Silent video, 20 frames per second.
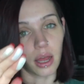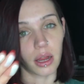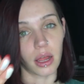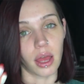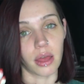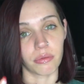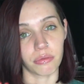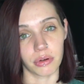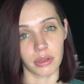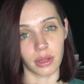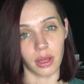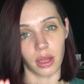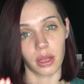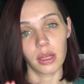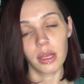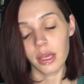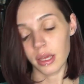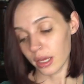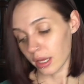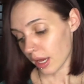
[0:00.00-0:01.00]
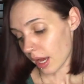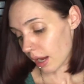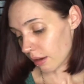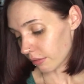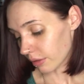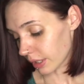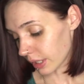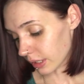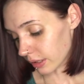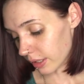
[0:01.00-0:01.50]
I
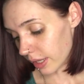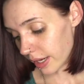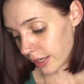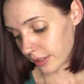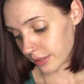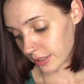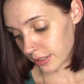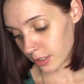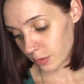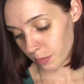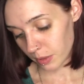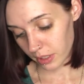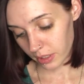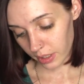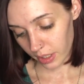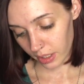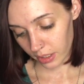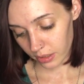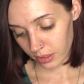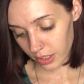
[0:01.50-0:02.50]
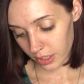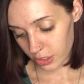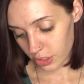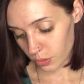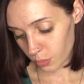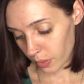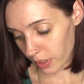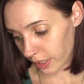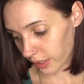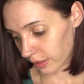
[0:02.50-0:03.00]
really like to speak
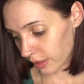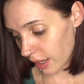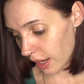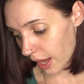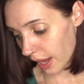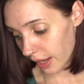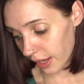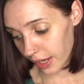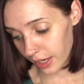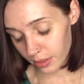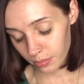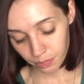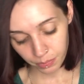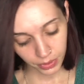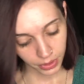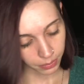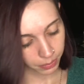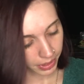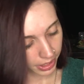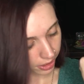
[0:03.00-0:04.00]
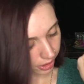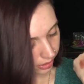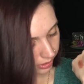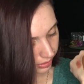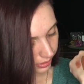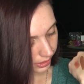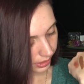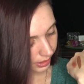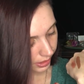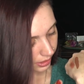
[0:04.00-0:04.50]
English when I can, but
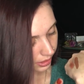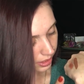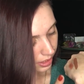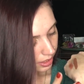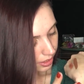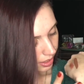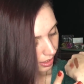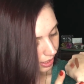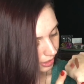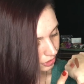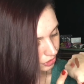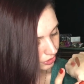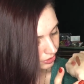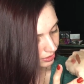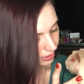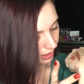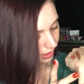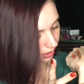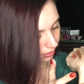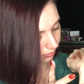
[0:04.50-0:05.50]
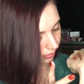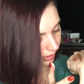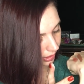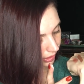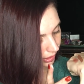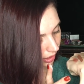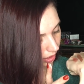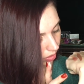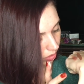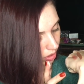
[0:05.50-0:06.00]
apparently I just can't right
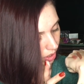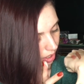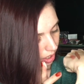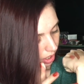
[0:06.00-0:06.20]
now.